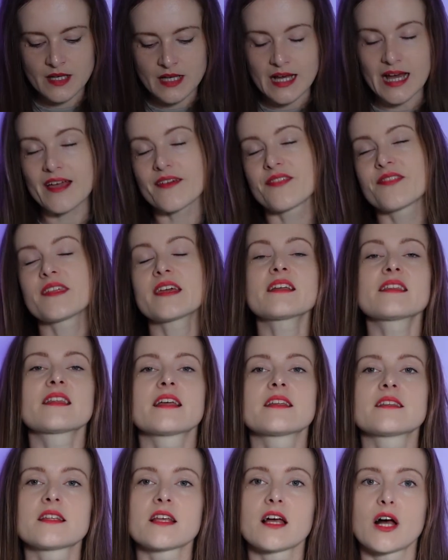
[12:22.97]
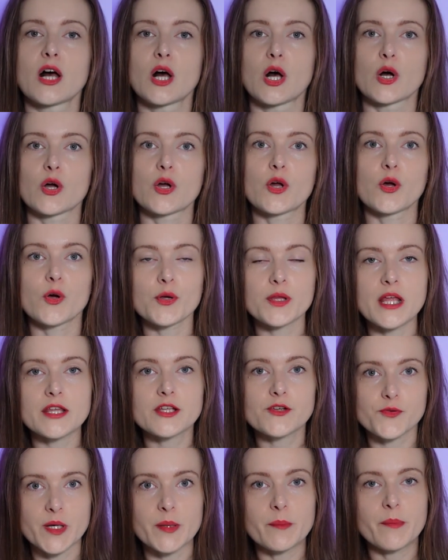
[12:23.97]
I think that the coconut
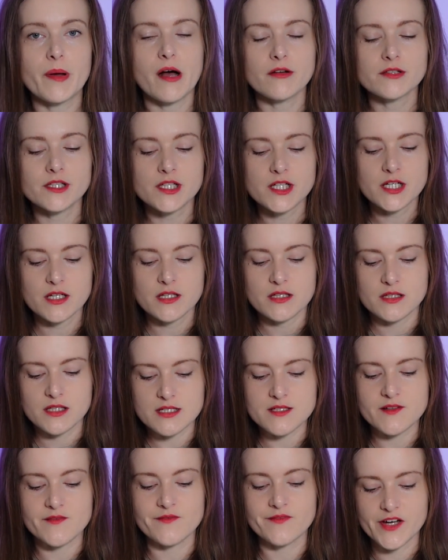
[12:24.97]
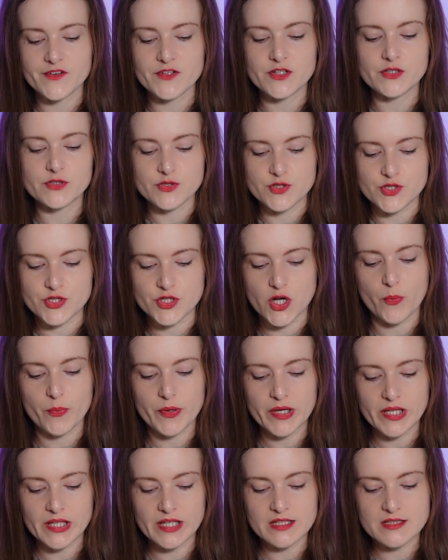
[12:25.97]
cream powder does a very good job
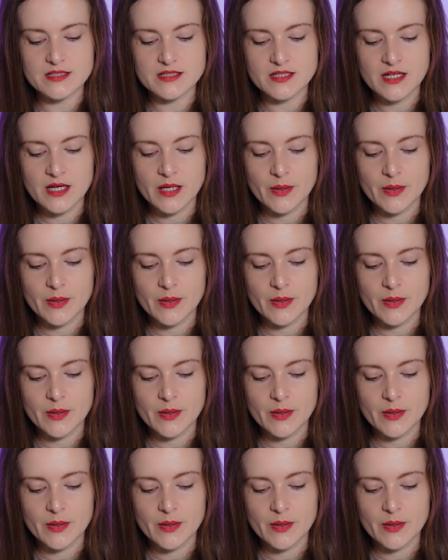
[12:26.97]
in it